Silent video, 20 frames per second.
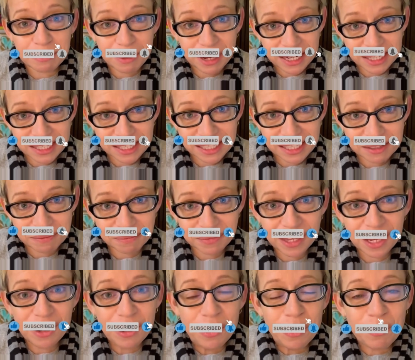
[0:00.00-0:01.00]
And while all
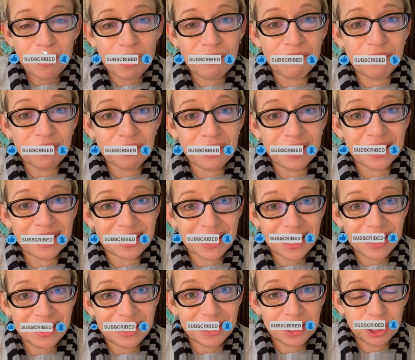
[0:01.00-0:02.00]
these shows
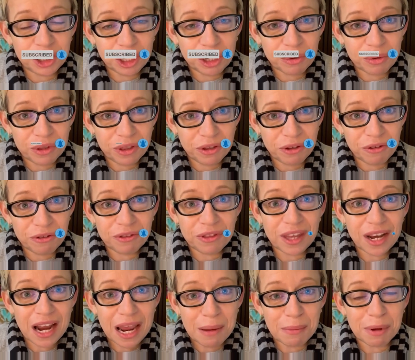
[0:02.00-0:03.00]
follow the basic
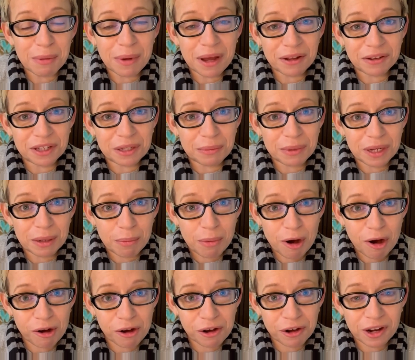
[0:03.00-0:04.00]
plotline of a
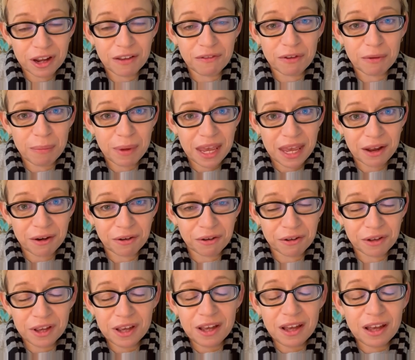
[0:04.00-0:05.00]
family going through some
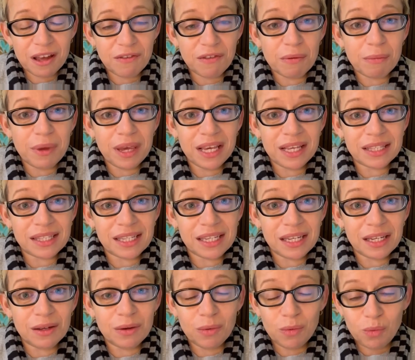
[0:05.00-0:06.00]
drama, The Little
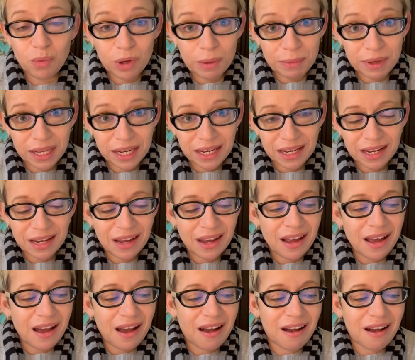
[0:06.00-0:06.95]
Couple is different.